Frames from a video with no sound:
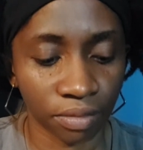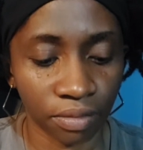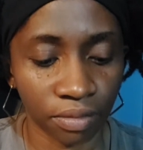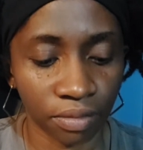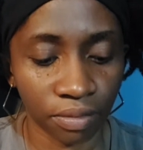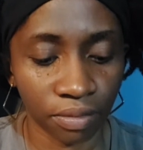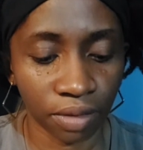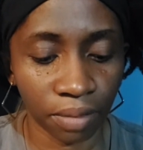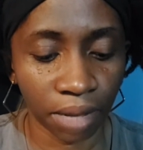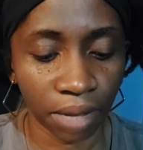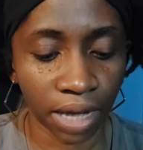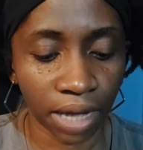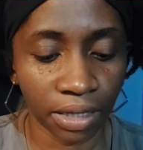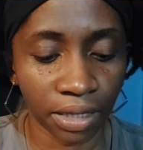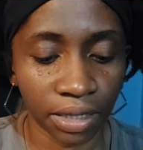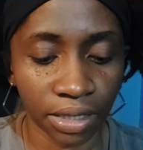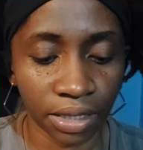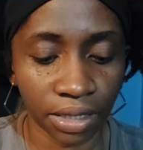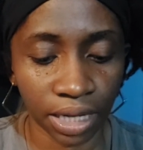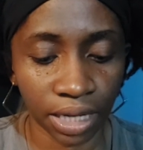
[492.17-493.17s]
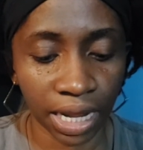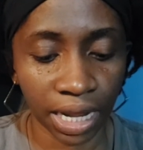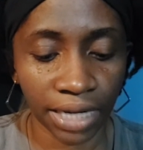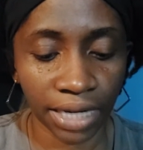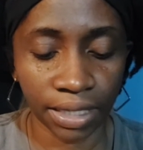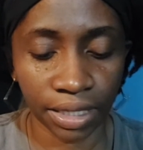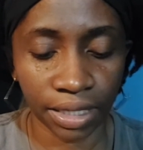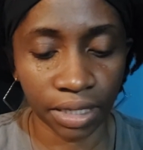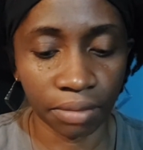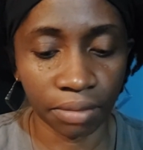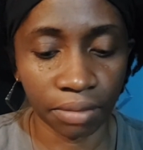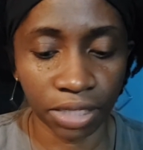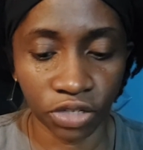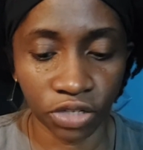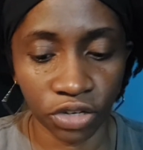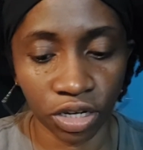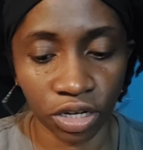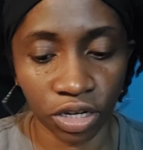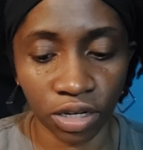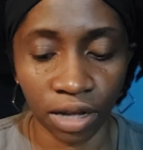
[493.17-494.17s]
the man doesn't like skin
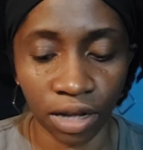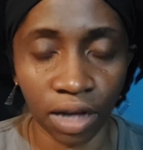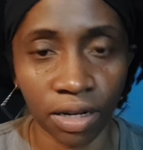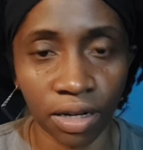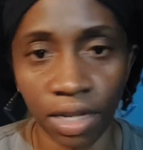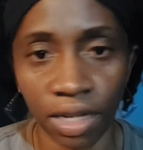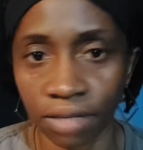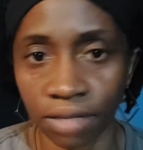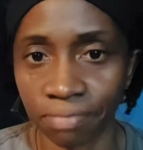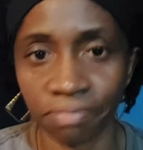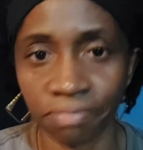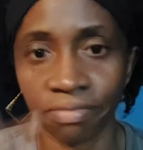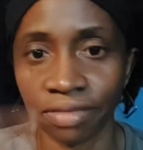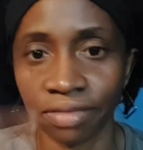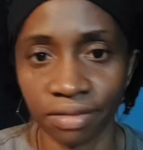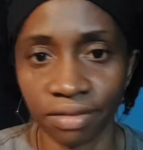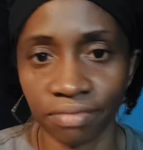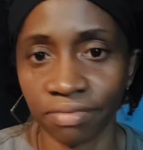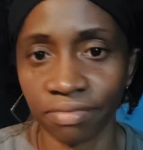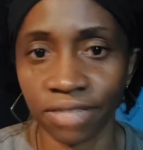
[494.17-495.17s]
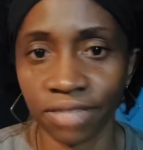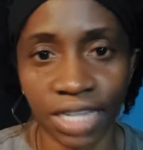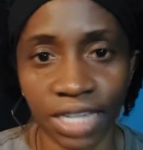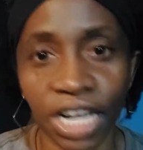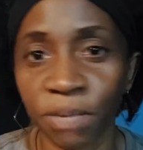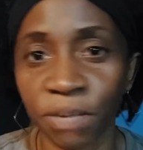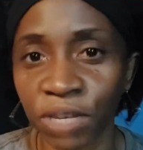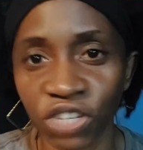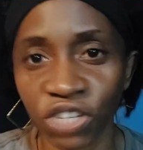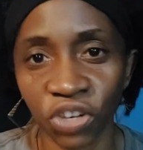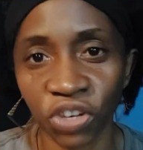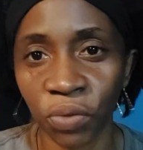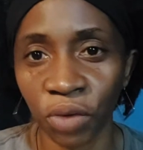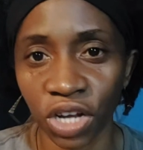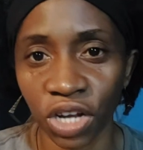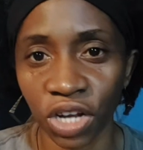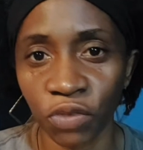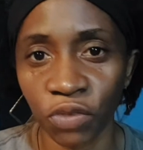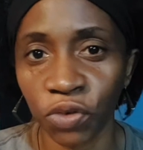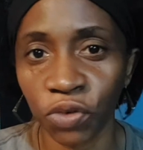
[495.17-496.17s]
bleaching. That skin bleaching
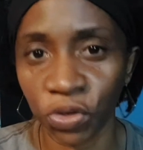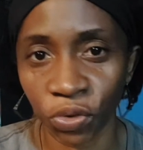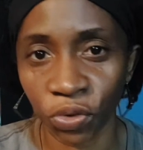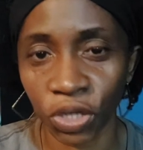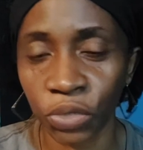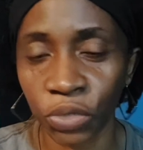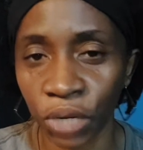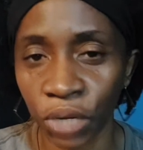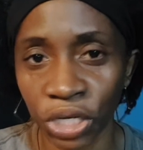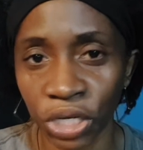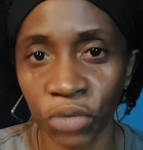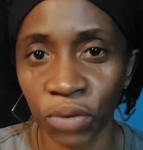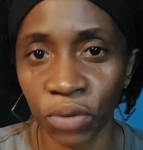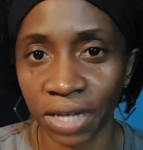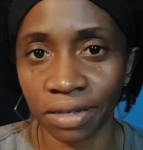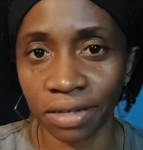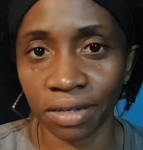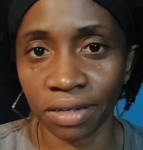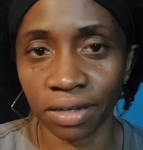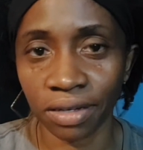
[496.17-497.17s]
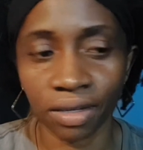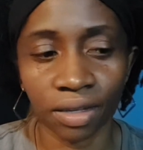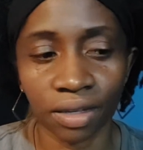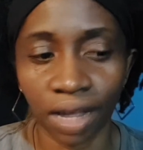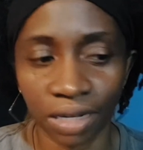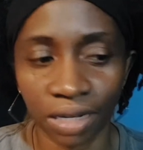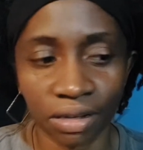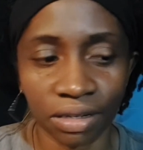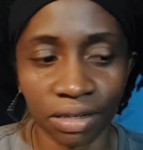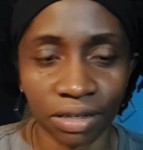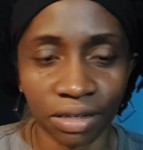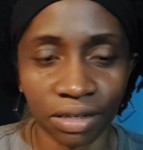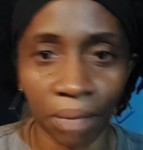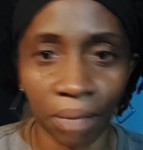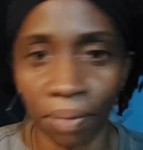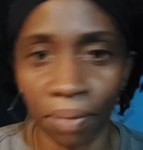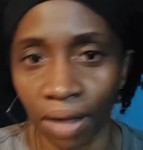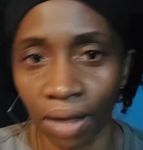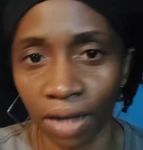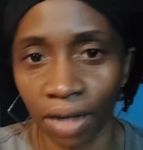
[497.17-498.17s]
one, if you know it, 2020, that does not
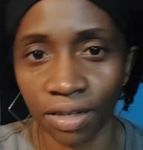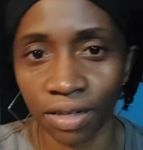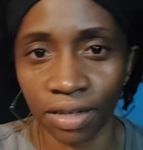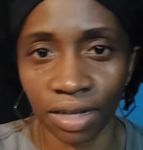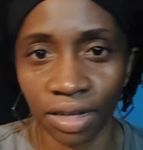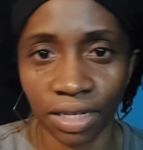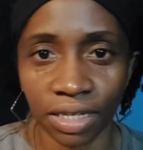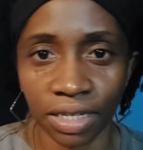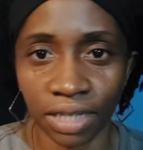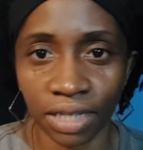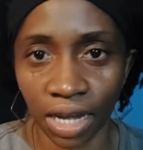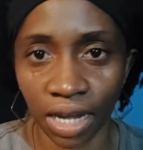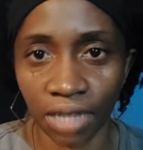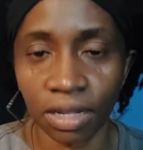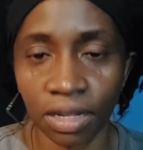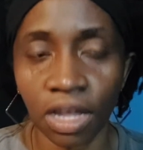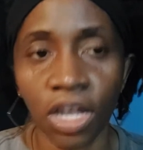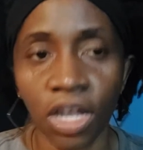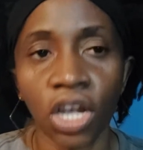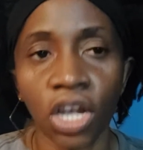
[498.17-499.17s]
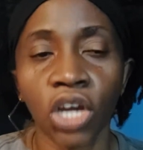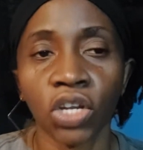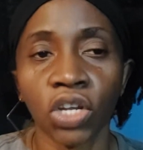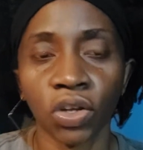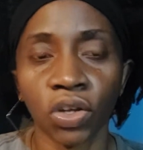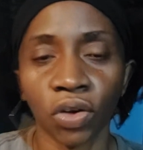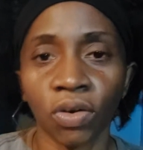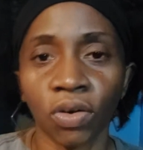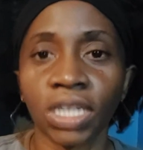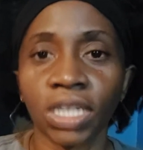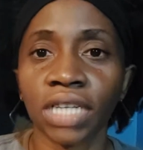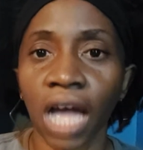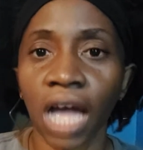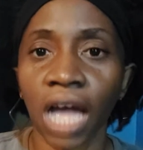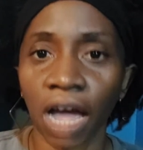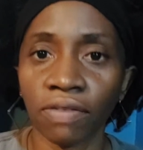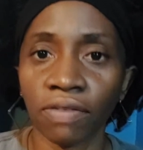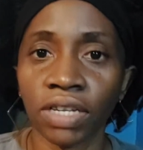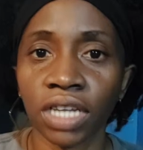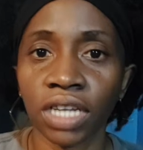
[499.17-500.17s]
apply to any text. You're going to
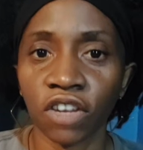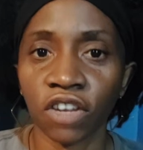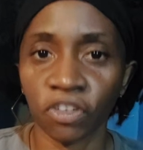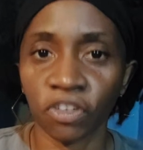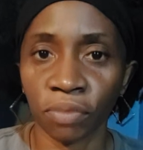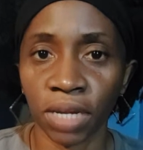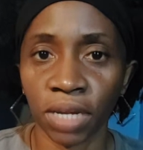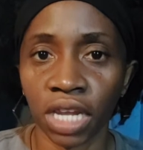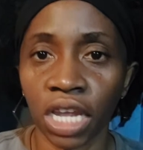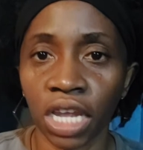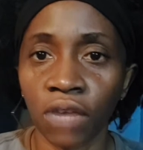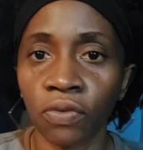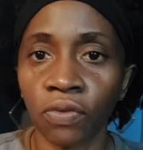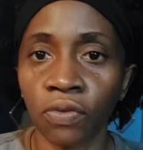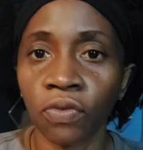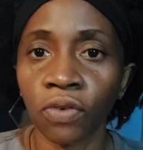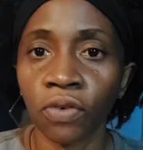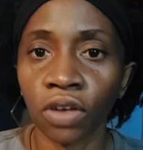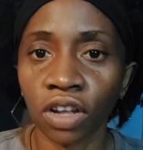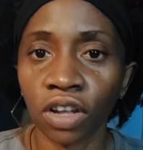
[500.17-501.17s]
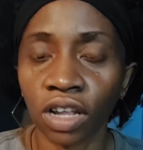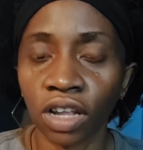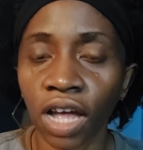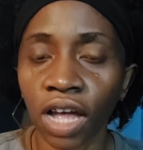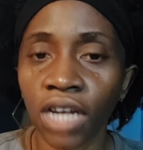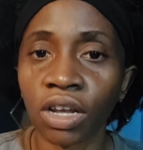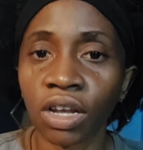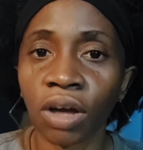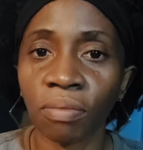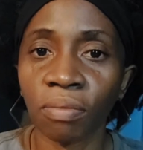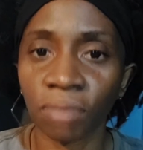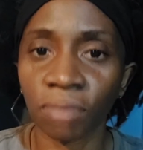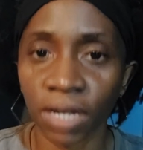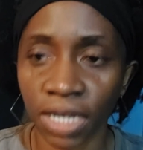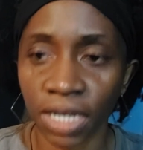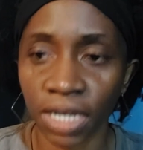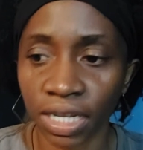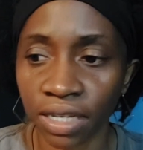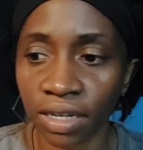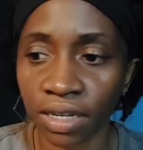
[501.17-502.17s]
have to give me a full and
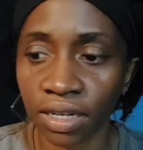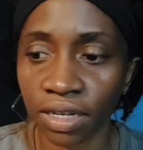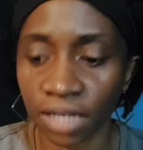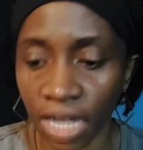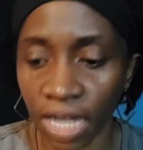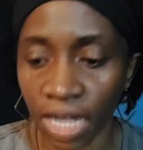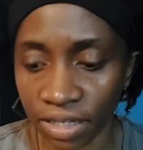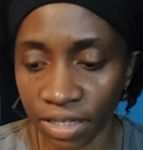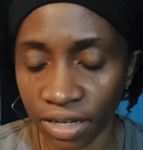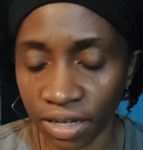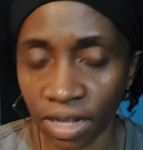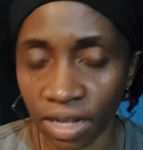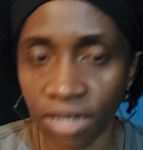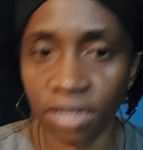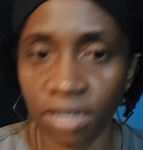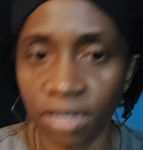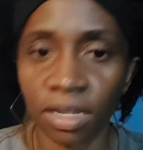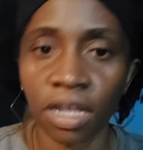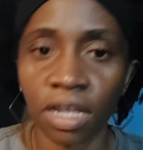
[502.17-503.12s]
complete sentence.